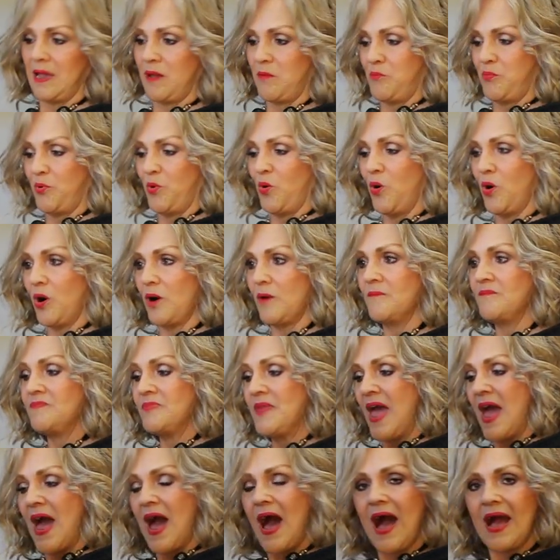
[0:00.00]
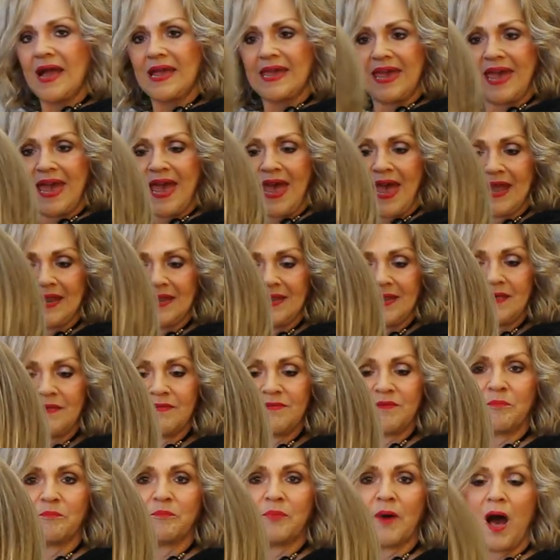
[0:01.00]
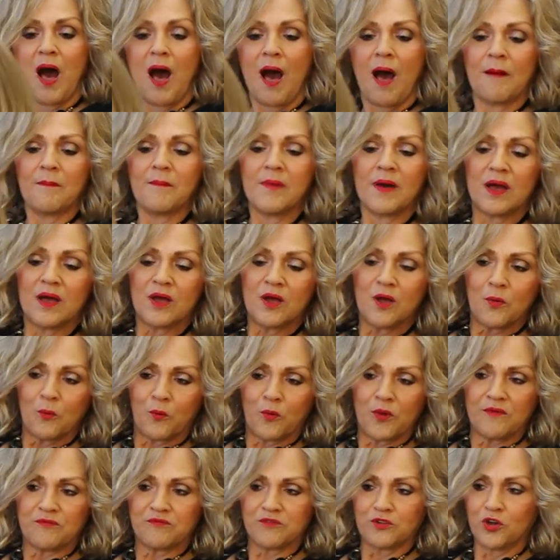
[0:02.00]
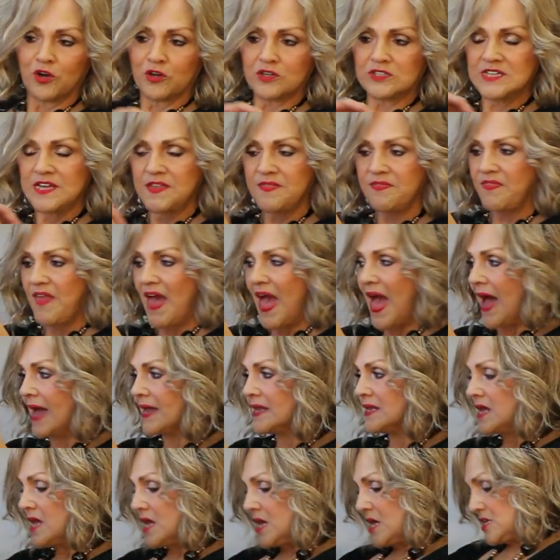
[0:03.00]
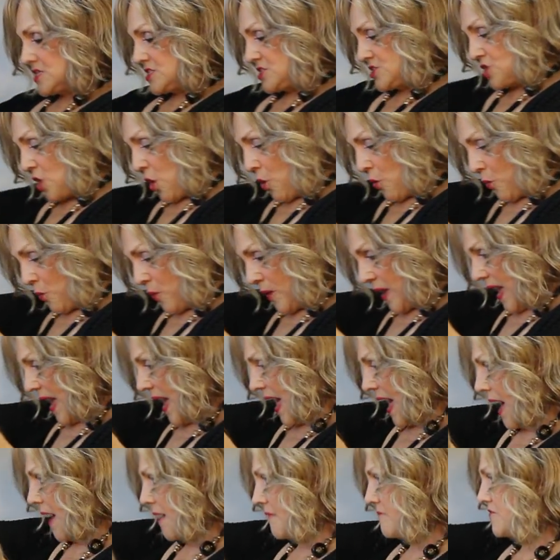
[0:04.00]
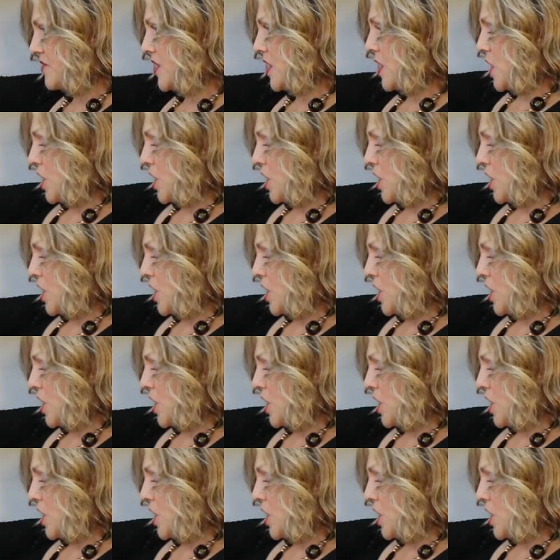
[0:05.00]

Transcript: Gabor. Again, the Bob, we've looked at that. So we have